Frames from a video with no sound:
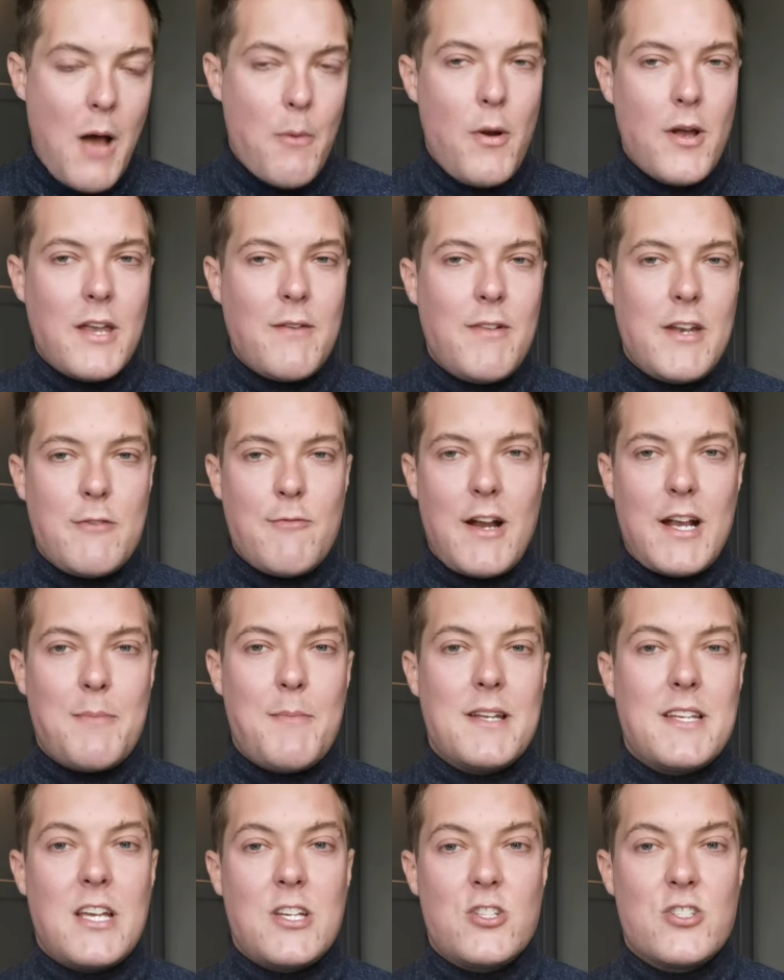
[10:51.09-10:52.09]
I won't give any
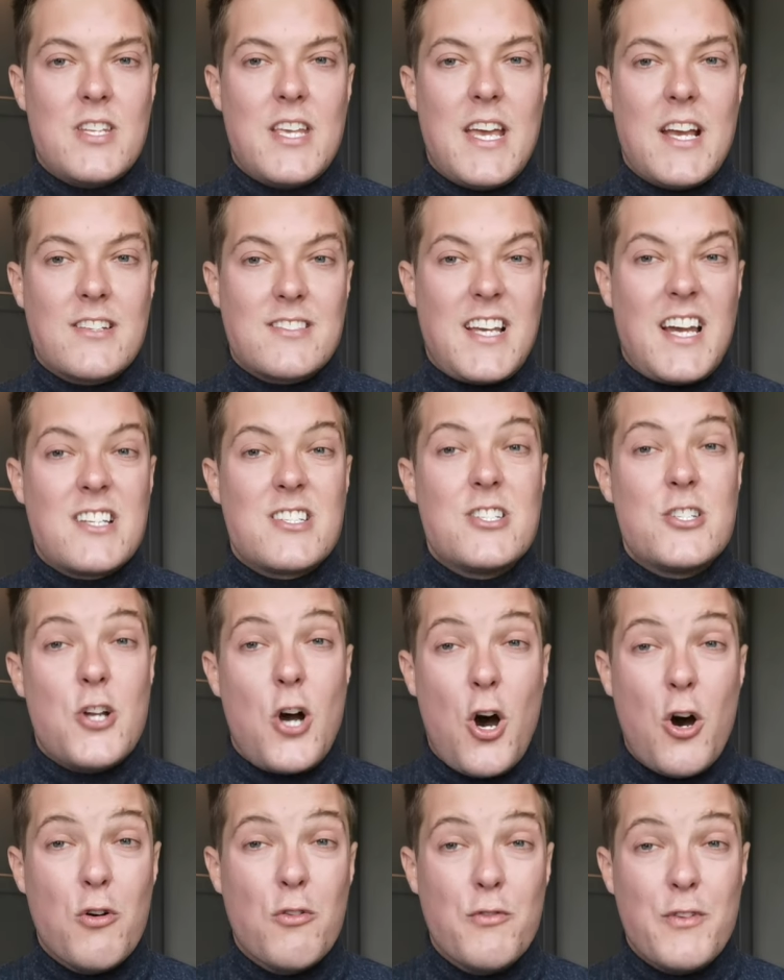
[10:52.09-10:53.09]
recommendations here because I actually
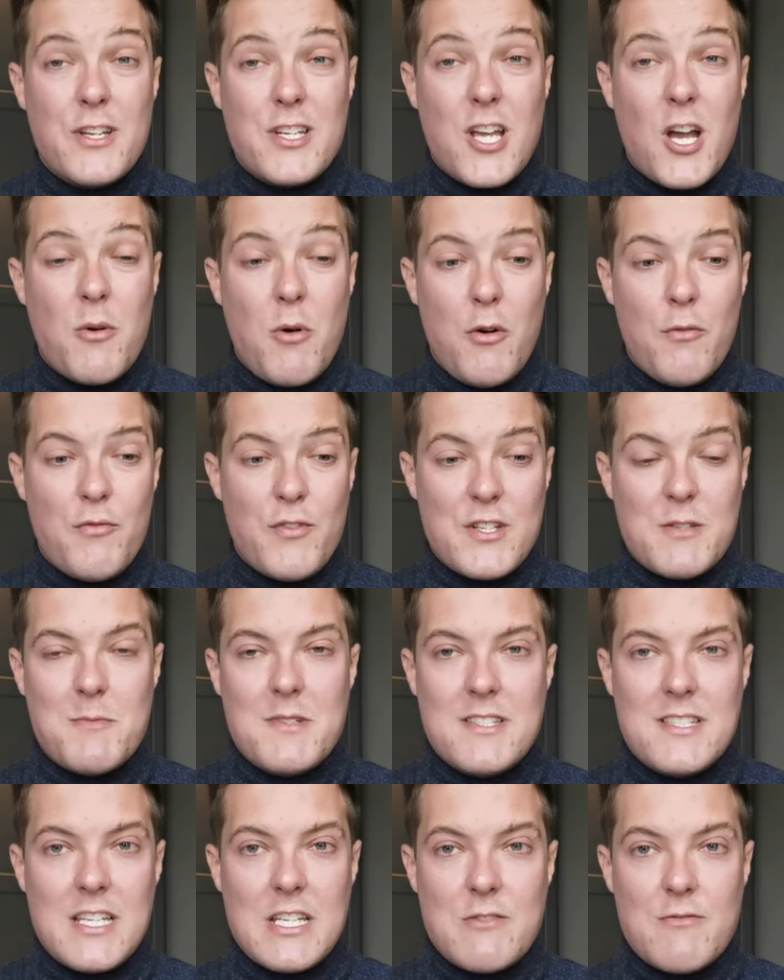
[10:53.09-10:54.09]
did a whole video on
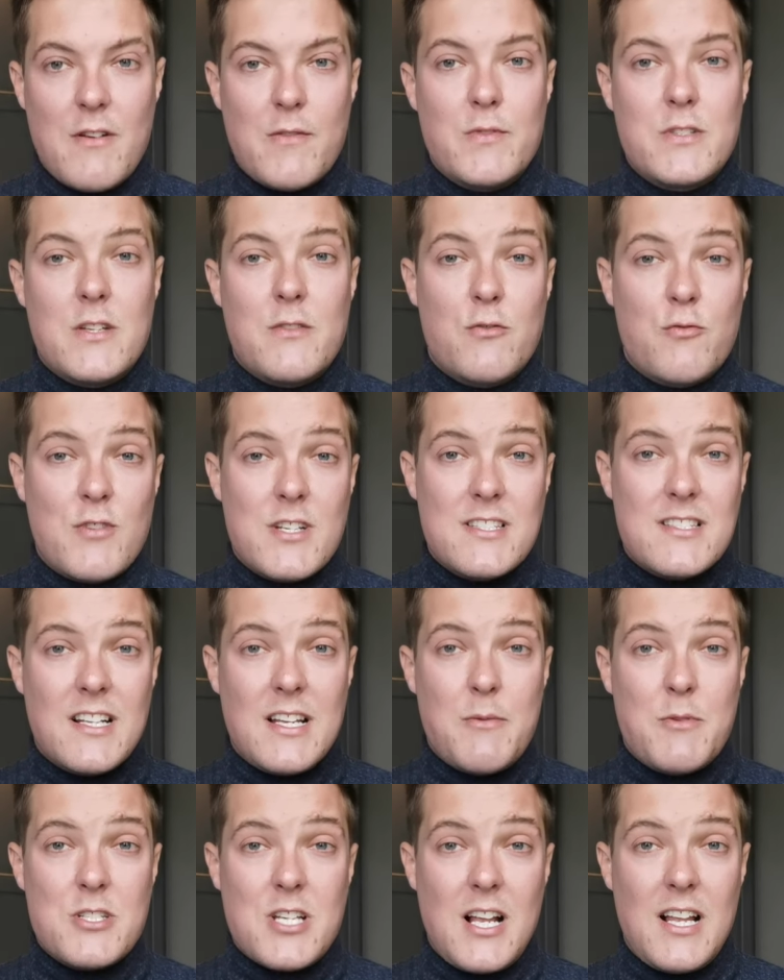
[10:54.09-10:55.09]
vitamin C derivatives
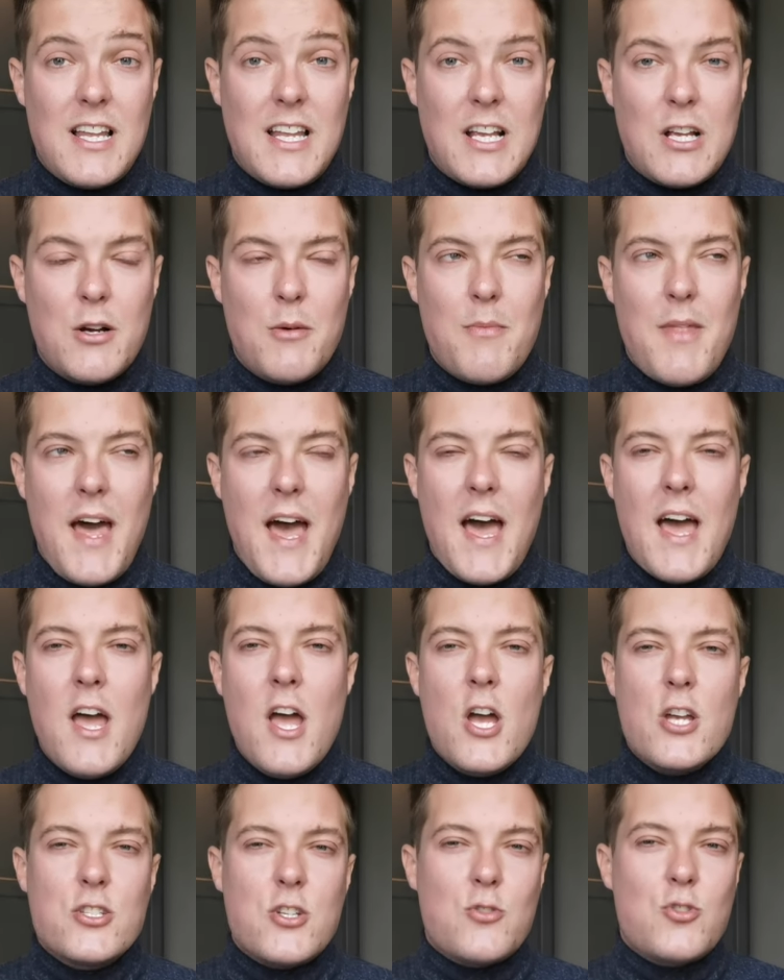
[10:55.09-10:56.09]
recently, which I'll link up there.
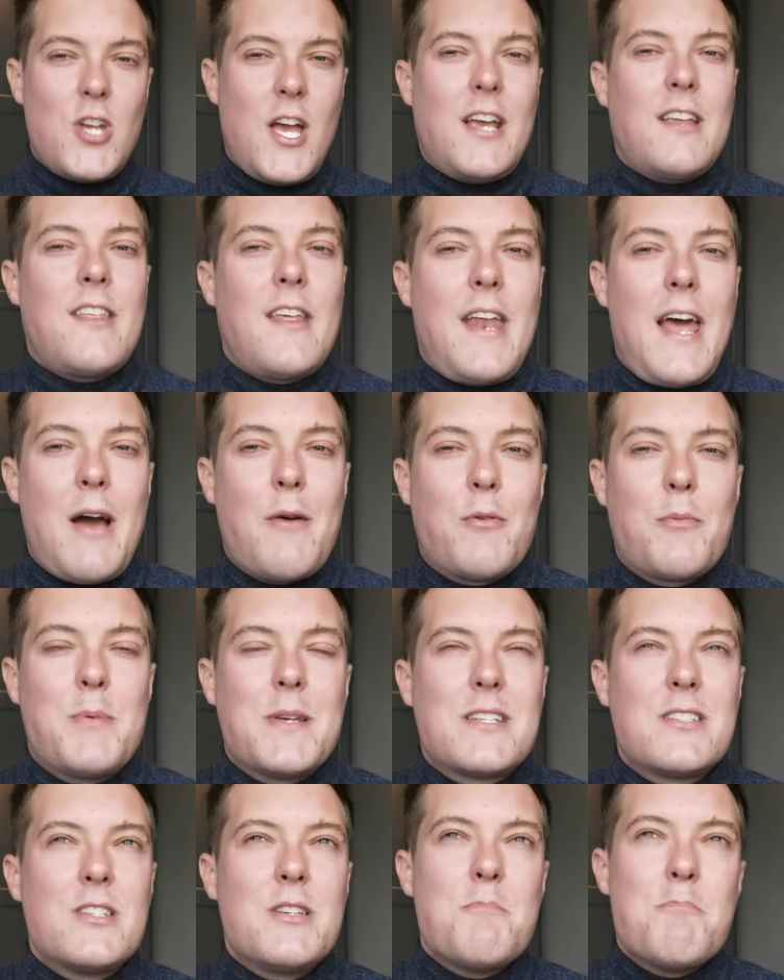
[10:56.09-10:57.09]
So check that out,
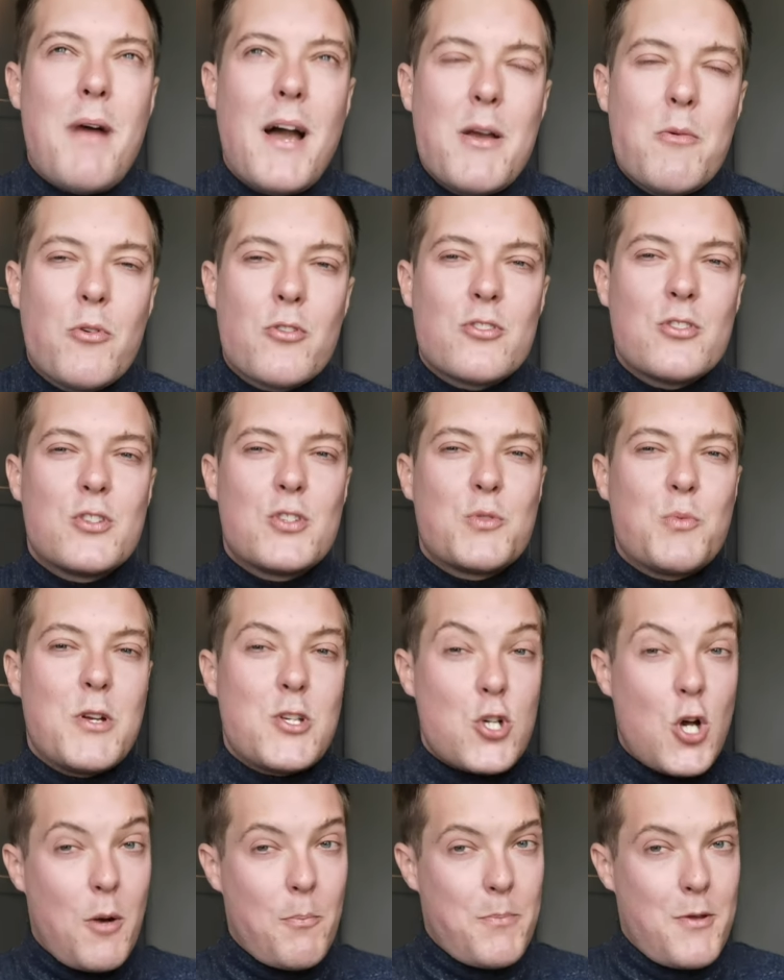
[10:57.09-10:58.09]
because you might want to
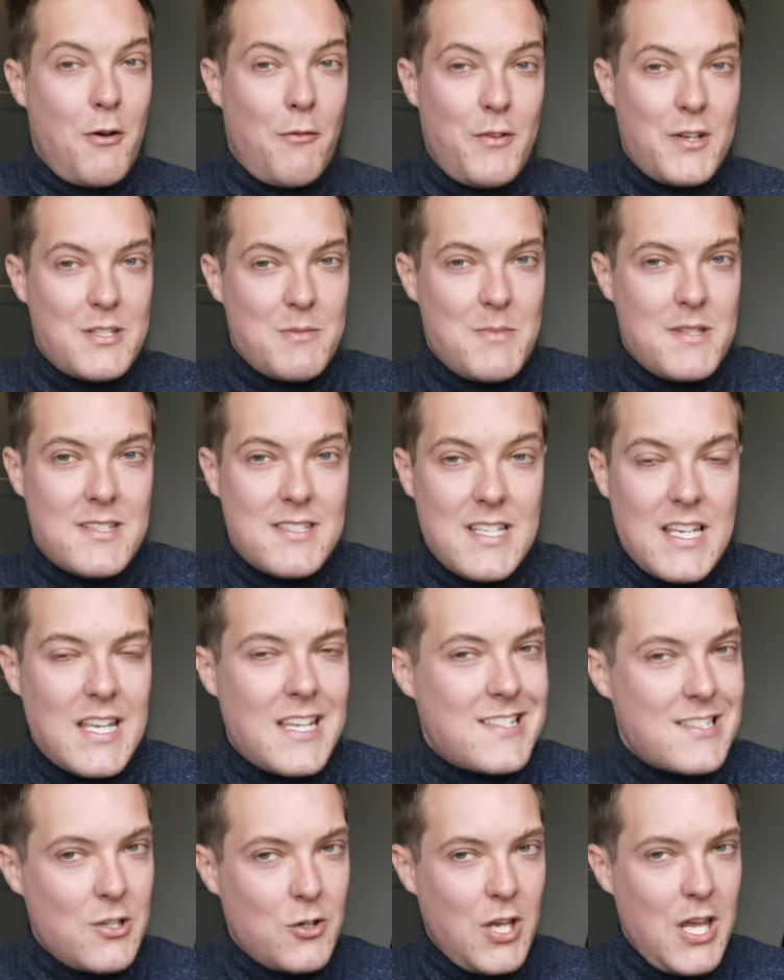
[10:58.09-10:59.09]
switch up your vitamin
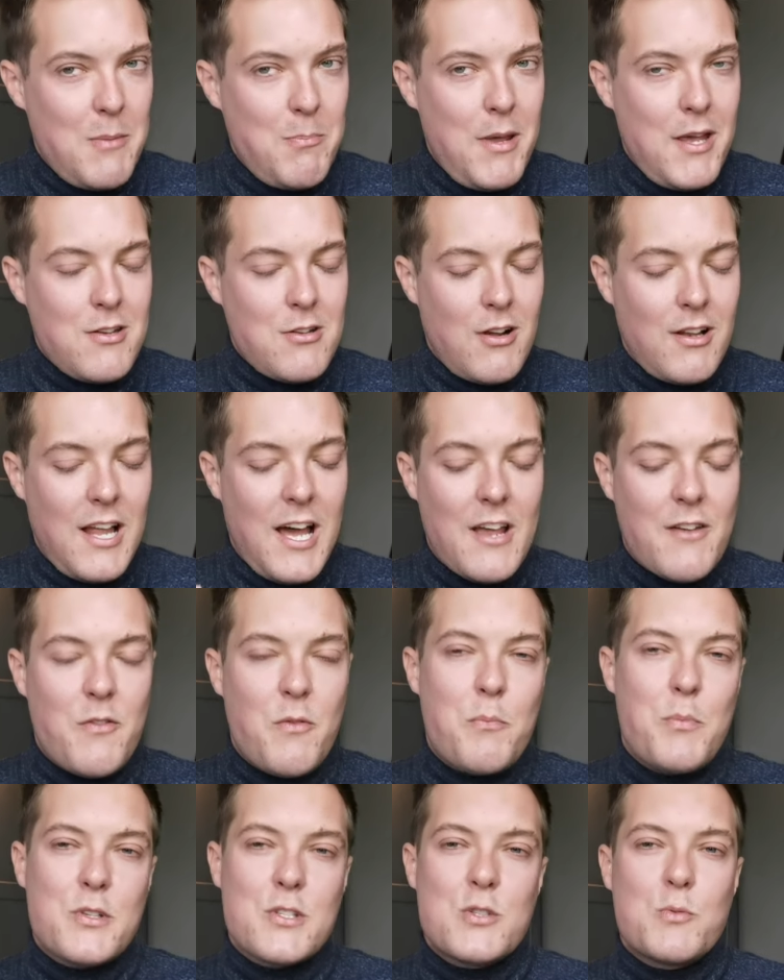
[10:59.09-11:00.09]
C, still keep it in your
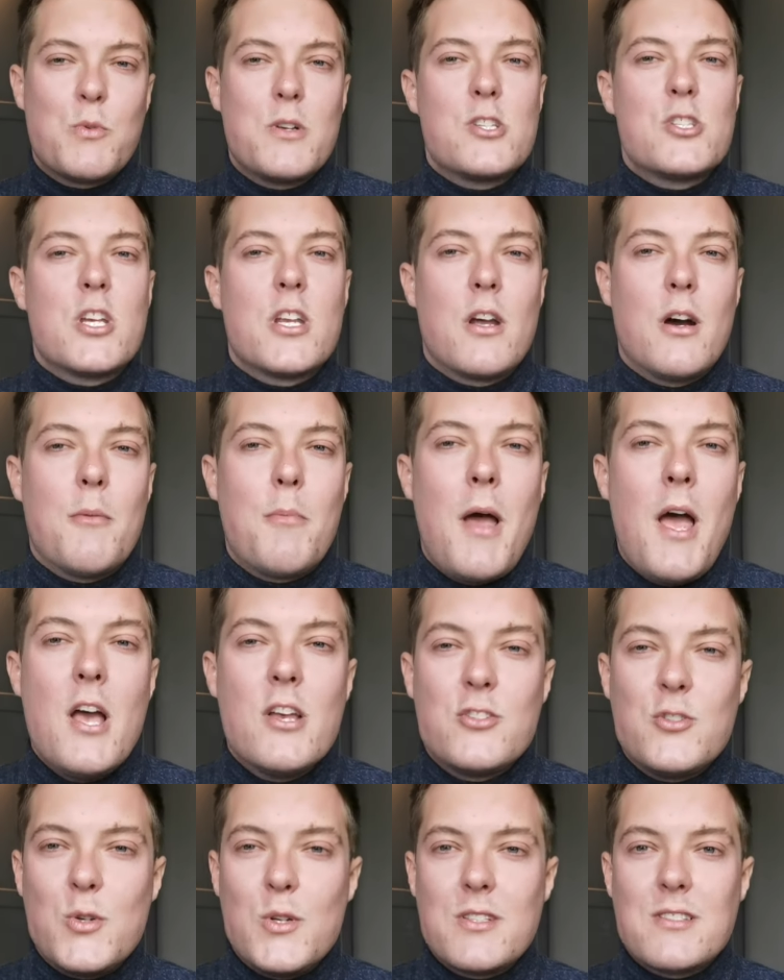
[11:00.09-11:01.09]
life, but switch it up
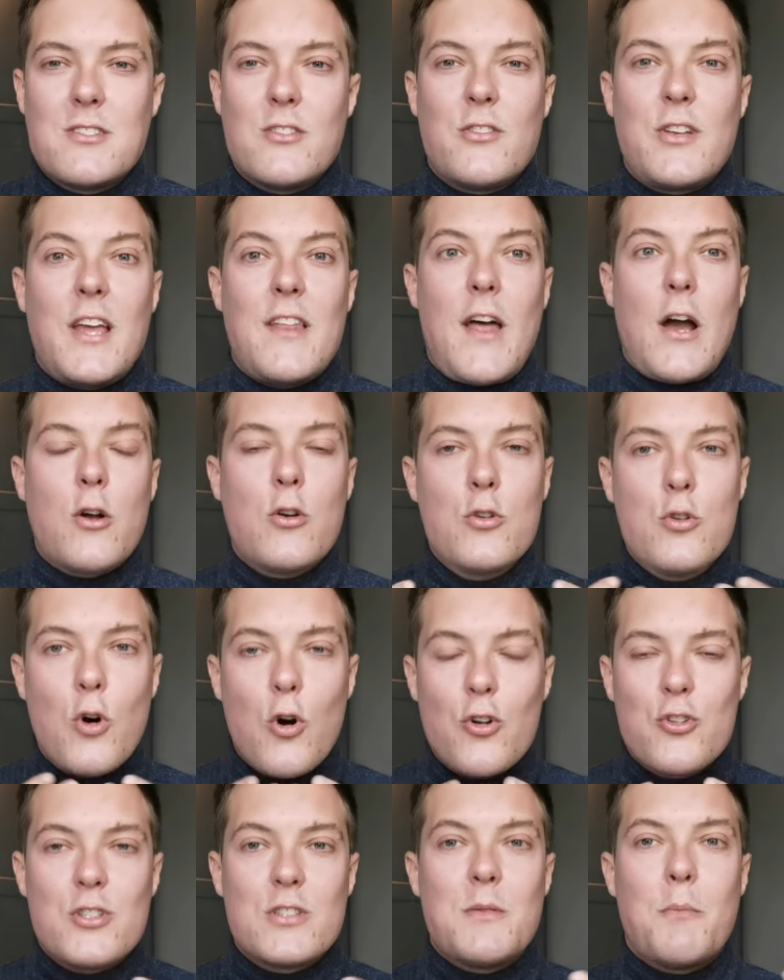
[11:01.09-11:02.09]
so you can still get that
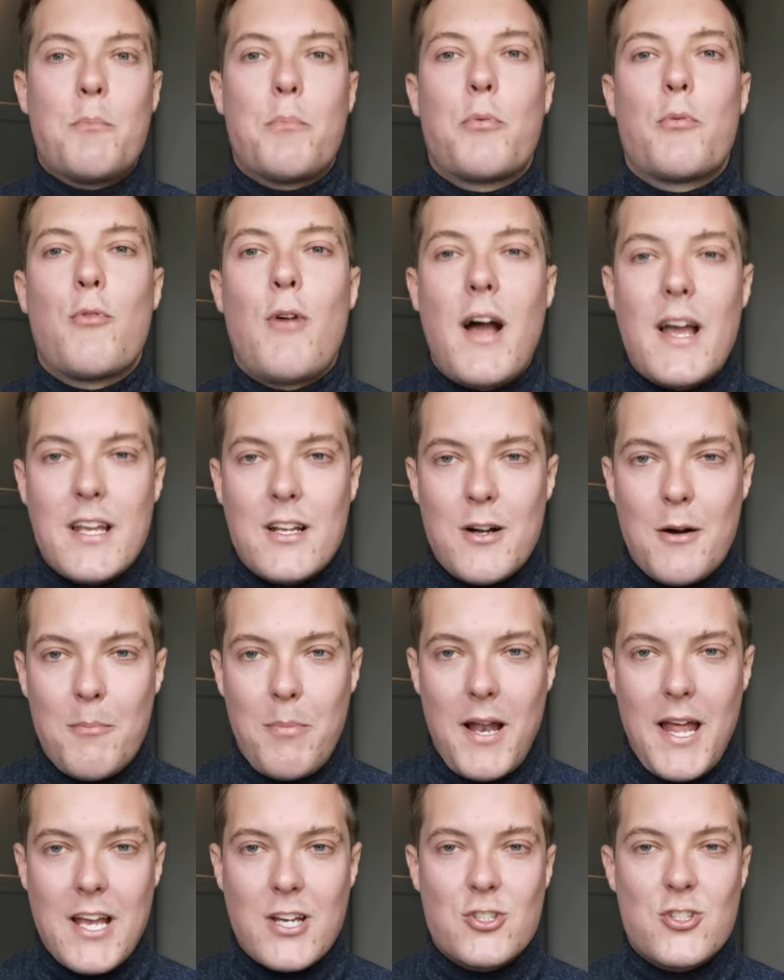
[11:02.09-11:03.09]
gorgeous, bright
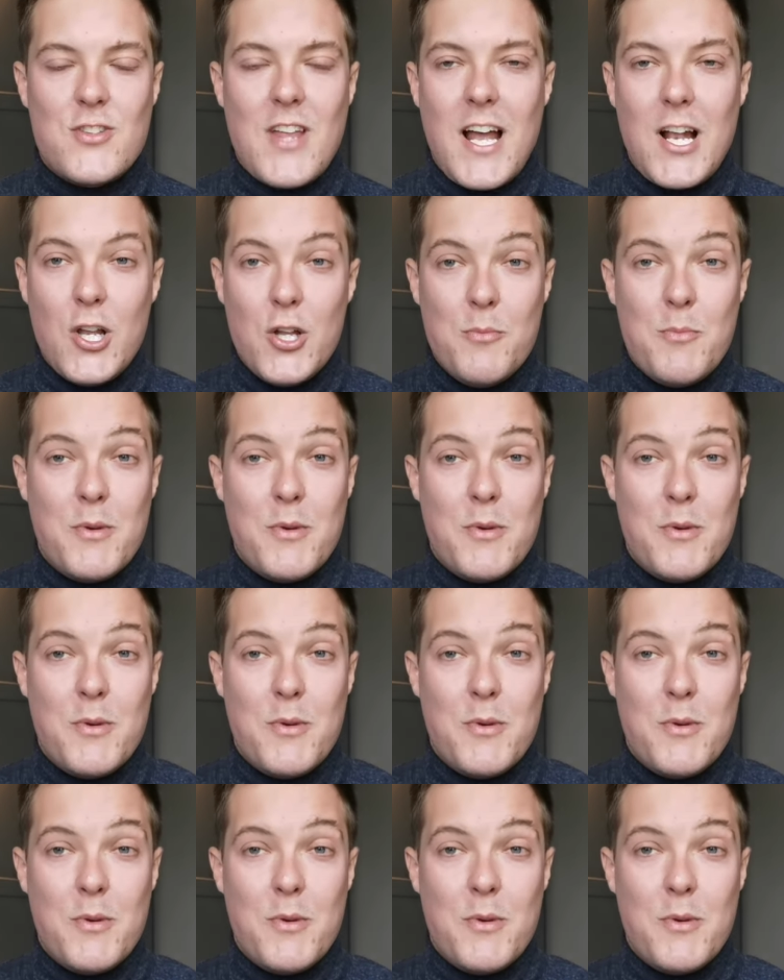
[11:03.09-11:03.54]
complexion, that